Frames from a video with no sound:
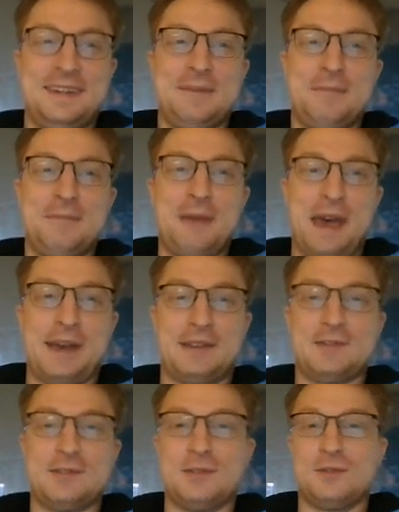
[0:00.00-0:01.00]

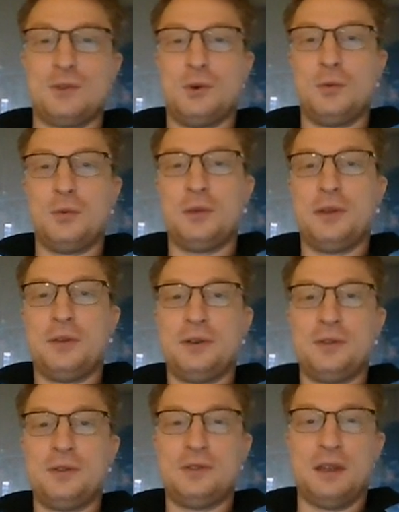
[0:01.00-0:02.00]
Max and Soul
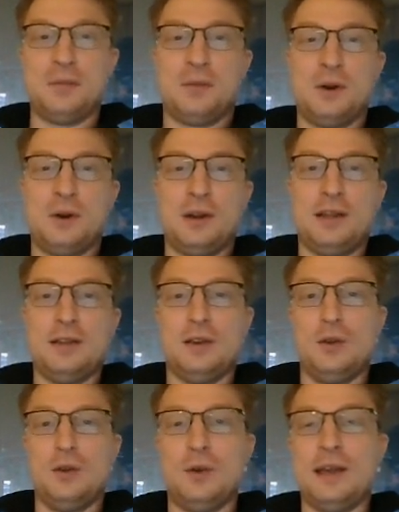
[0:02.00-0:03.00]
Brothers and Marty,
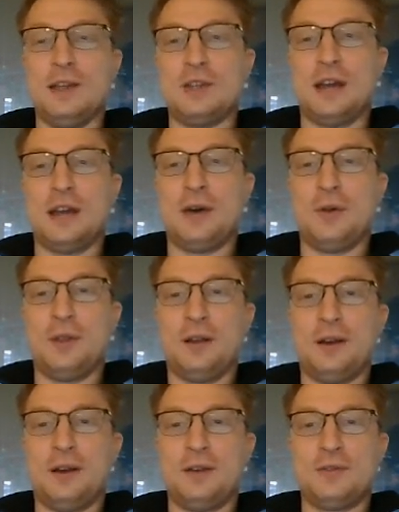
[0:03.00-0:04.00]
New Age
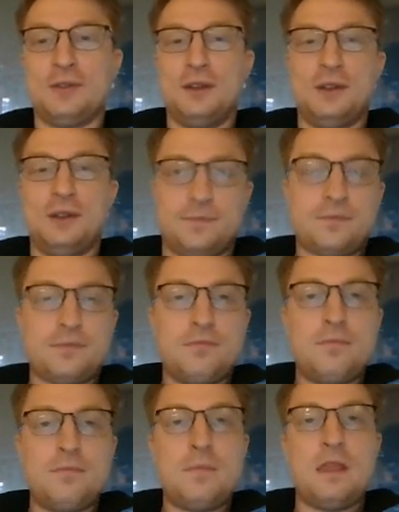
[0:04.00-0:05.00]
Outlaws.
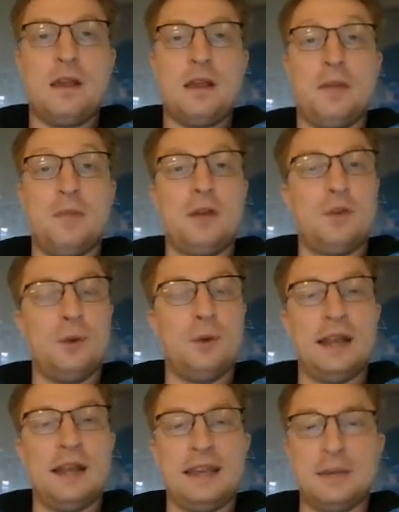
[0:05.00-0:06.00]
I'm not doing
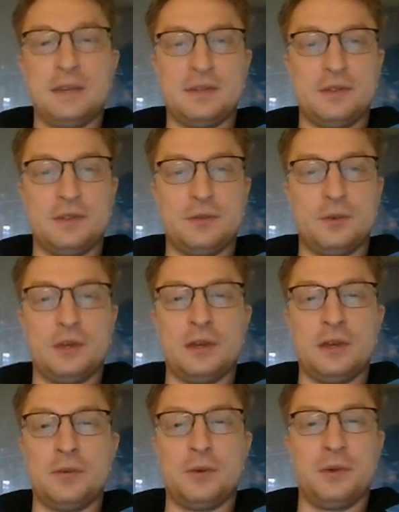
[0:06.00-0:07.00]
any gimmicks this week
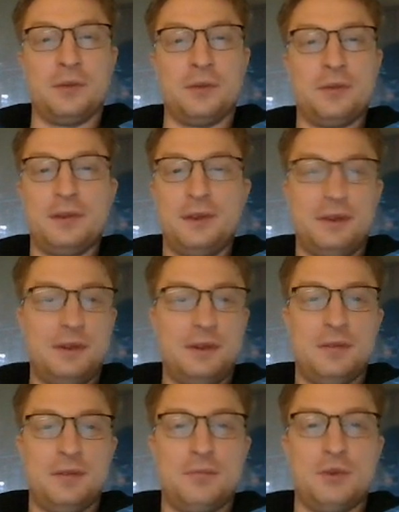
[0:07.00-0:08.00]
with
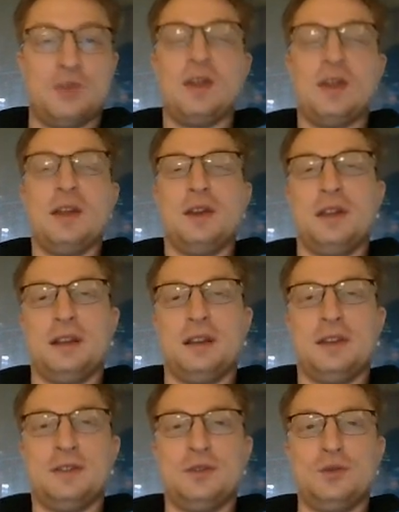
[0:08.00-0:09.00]

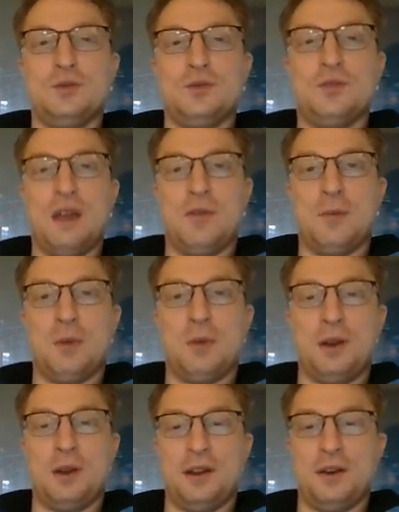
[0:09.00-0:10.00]
pretending to favor
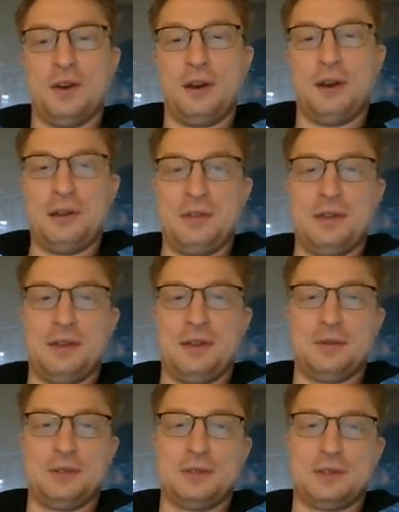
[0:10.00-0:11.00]
Marty or anything.
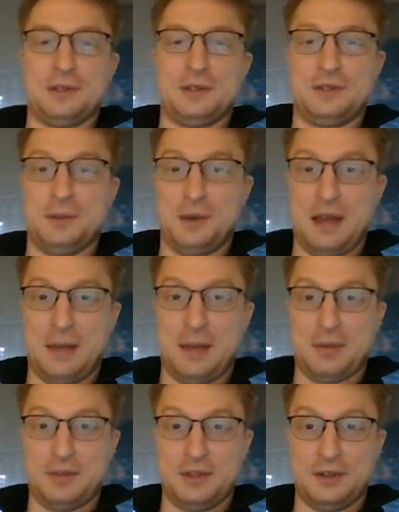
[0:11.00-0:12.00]
We're just going to see what
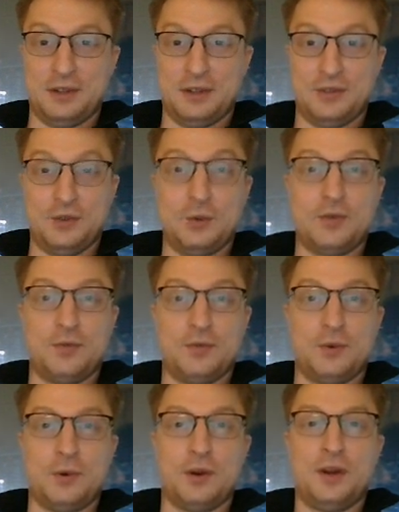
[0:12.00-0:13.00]
happens here. He's
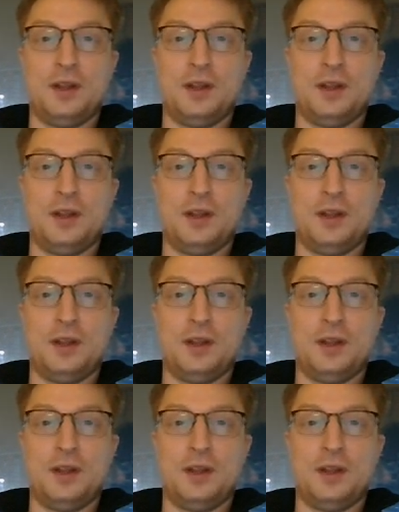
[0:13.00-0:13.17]
2-4.